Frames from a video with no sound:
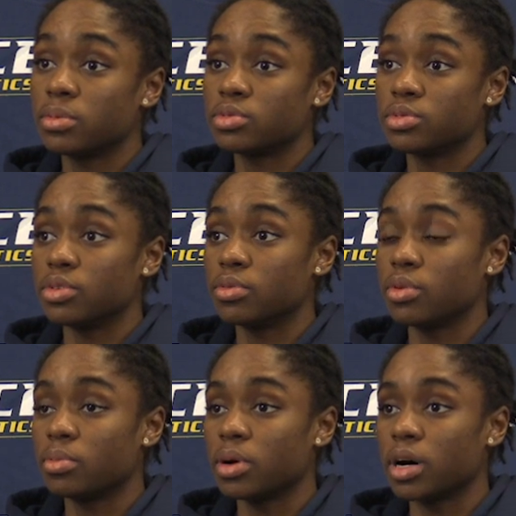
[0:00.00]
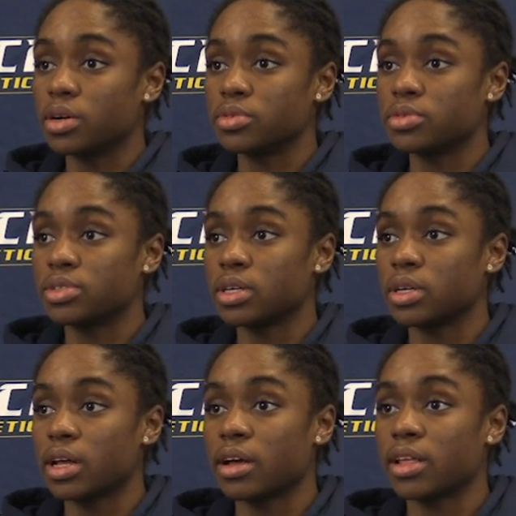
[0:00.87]
up to, your role models,
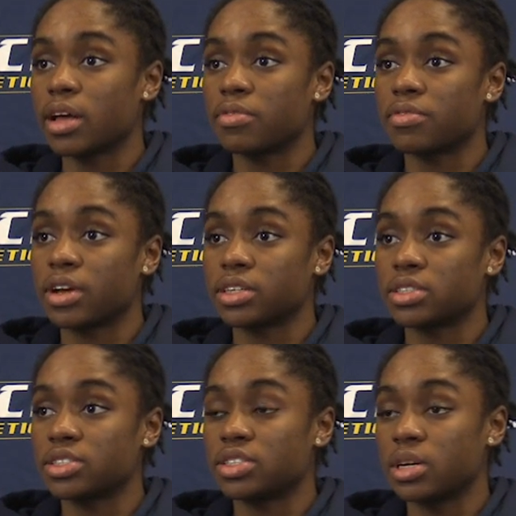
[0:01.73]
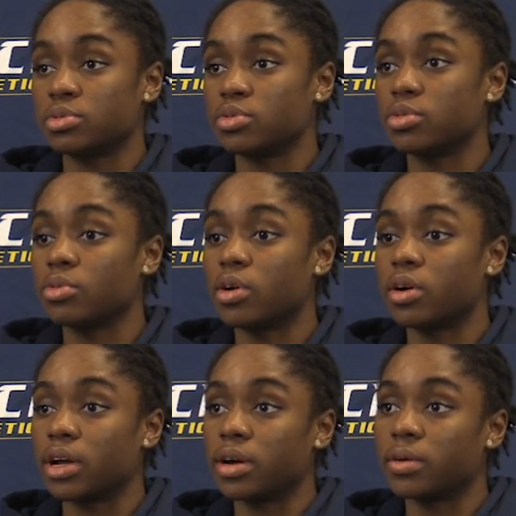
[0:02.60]
and how that affects and shapes who you
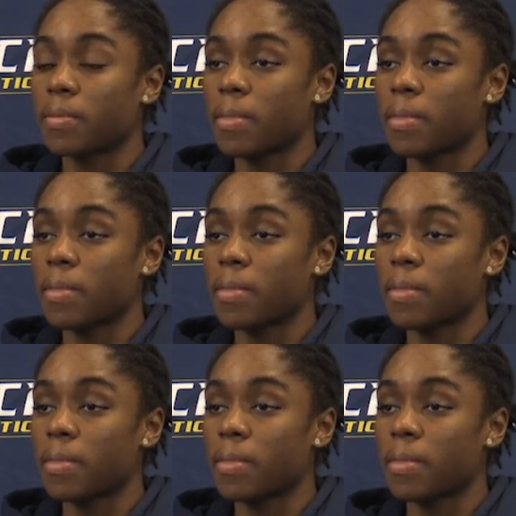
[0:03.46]
are now.